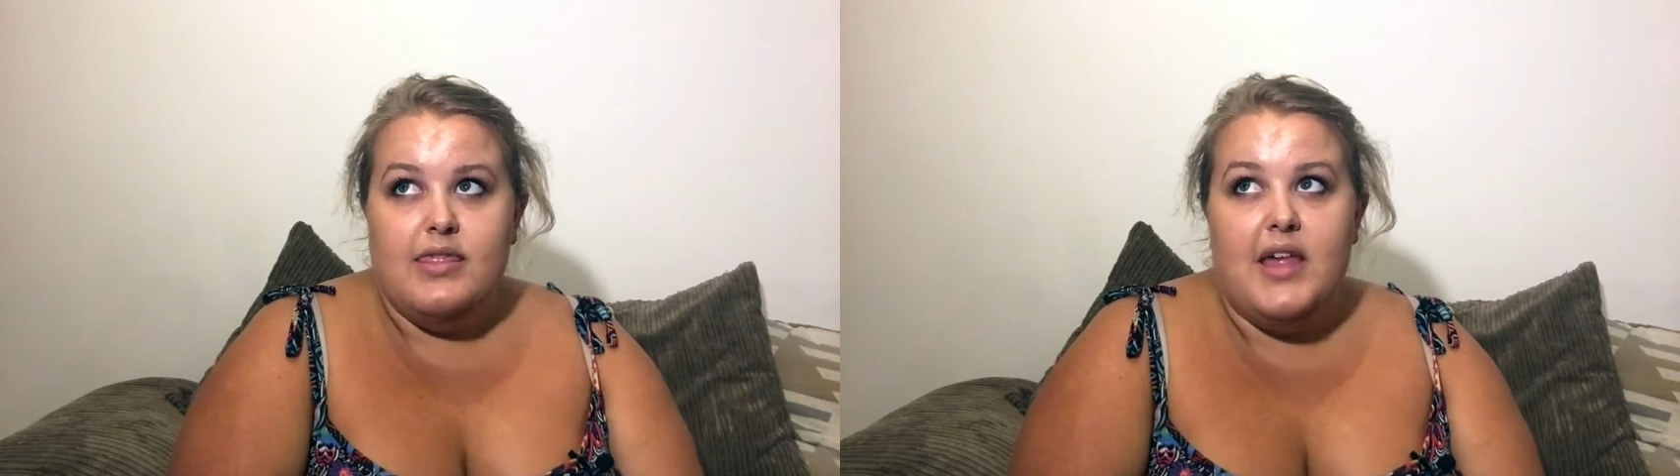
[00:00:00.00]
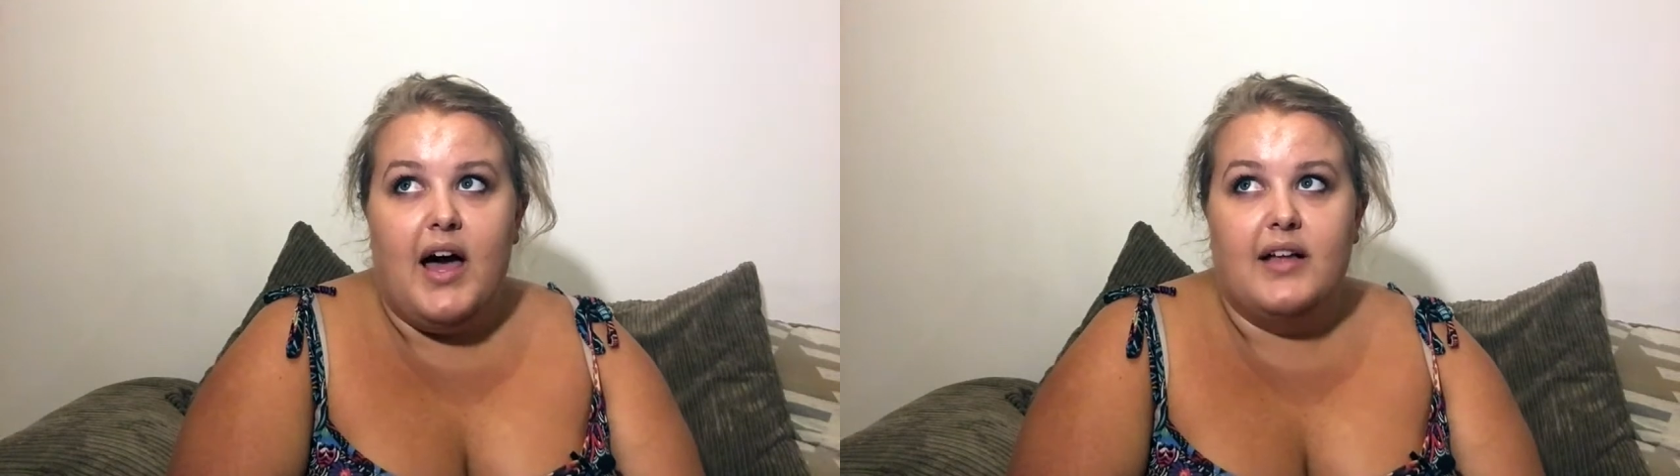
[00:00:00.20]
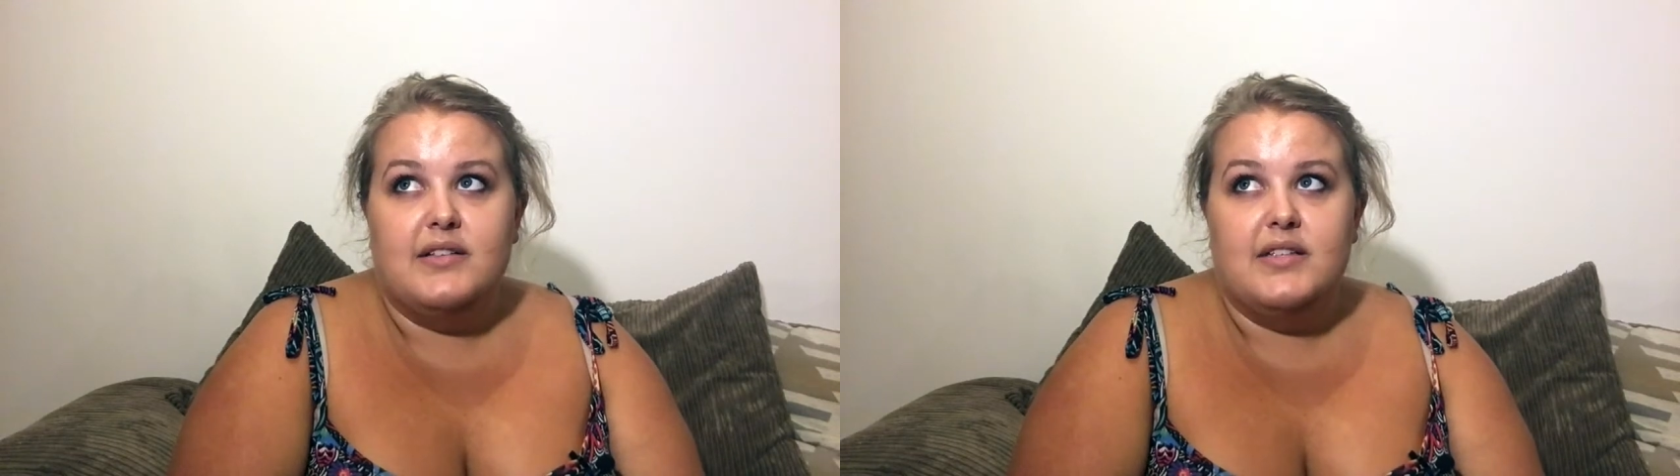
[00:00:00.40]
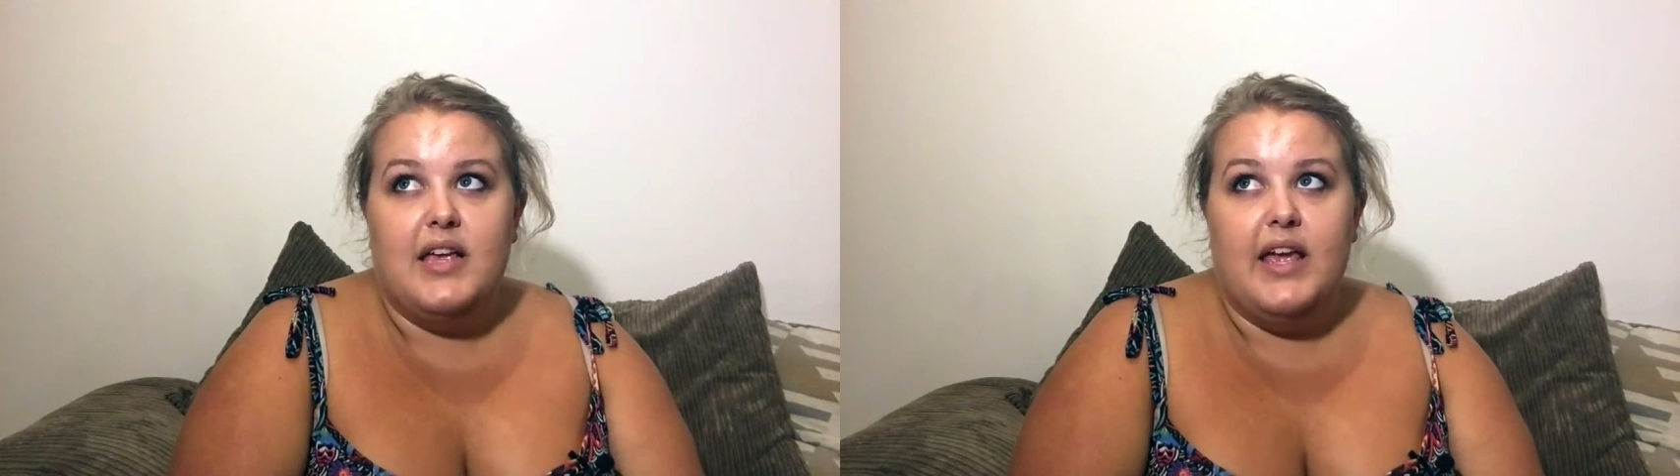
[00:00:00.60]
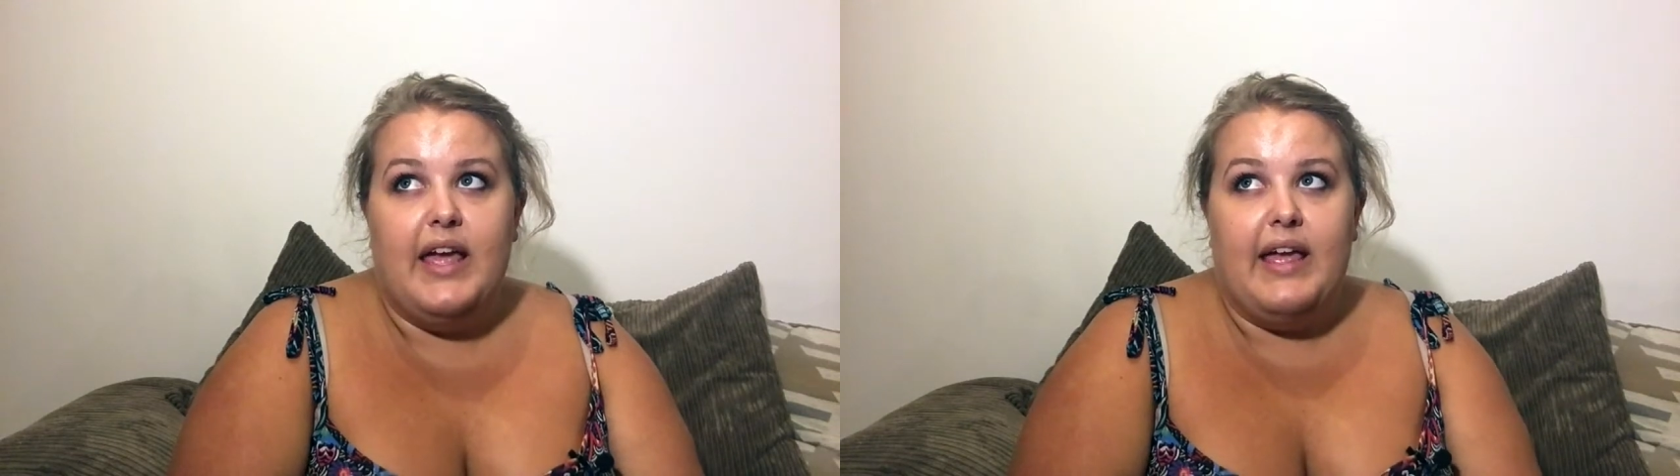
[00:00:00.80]
that
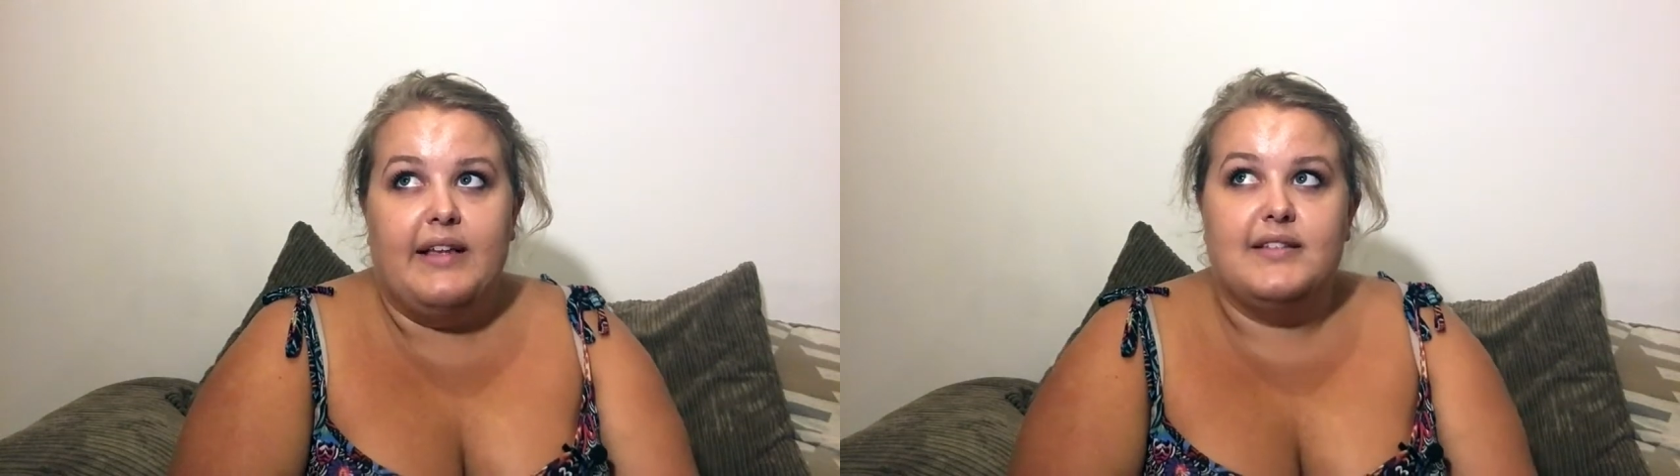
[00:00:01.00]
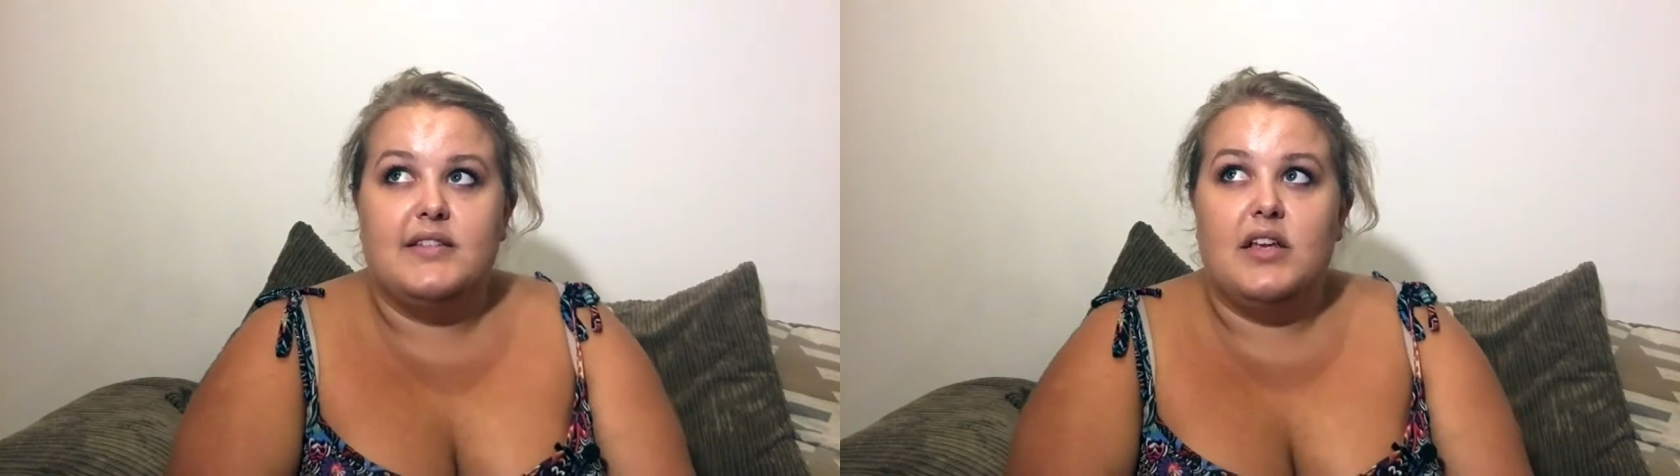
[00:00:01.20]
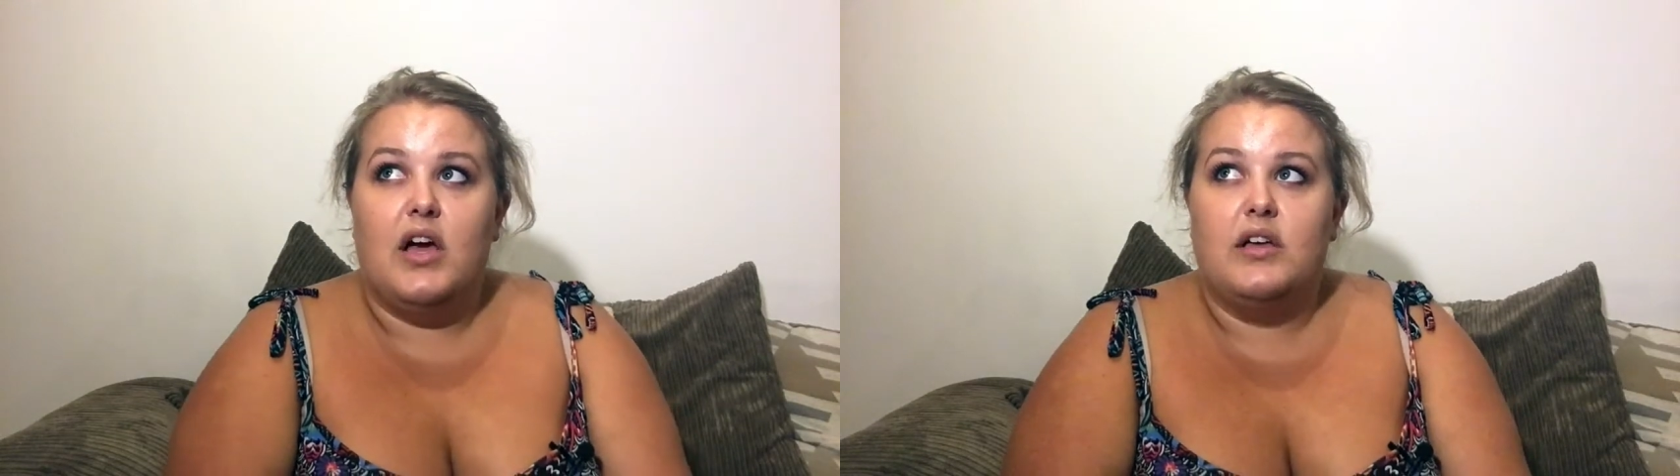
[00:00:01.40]
it